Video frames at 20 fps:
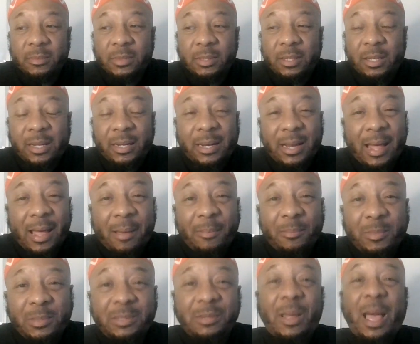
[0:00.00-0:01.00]
a
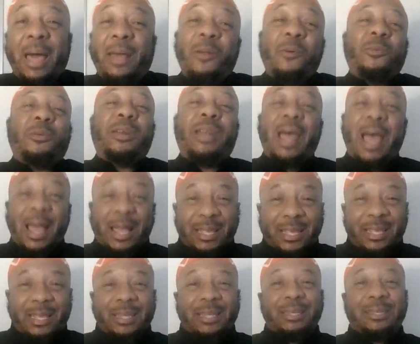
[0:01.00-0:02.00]
non-Muslim. I don't knock
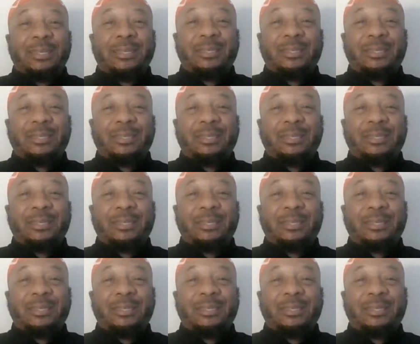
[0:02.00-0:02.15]
it.